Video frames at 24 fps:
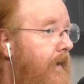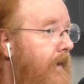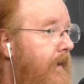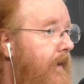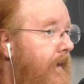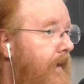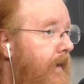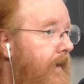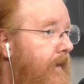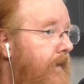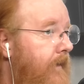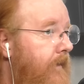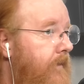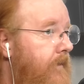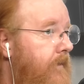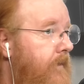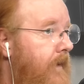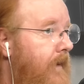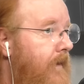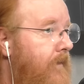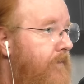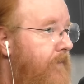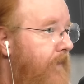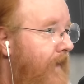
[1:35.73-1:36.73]
Uh,
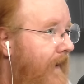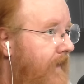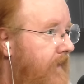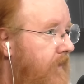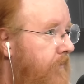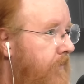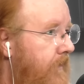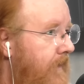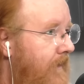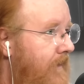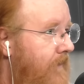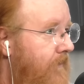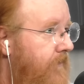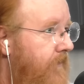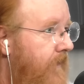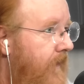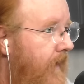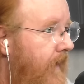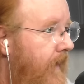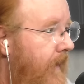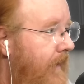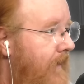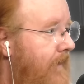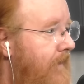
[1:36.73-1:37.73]
infallibly
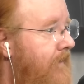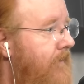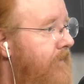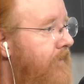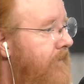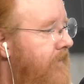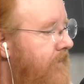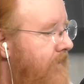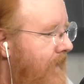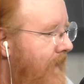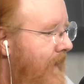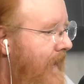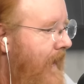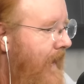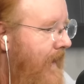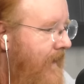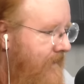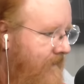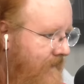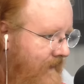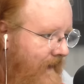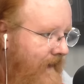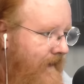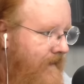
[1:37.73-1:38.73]
defined and,
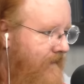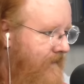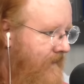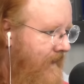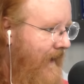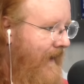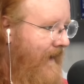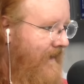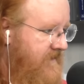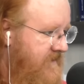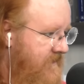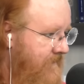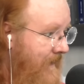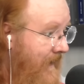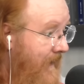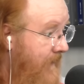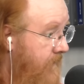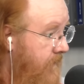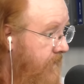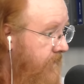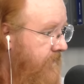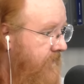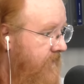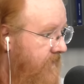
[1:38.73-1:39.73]
and, as a
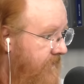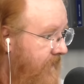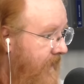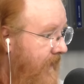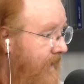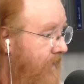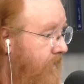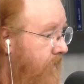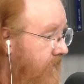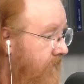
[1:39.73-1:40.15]
matter of divine